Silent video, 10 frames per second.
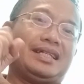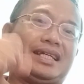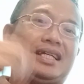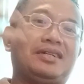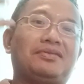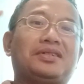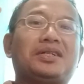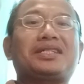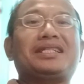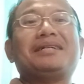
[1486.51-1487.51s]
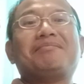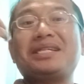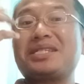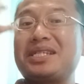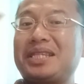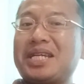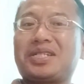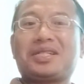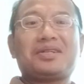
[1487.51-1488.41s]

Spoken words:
and of course the presentation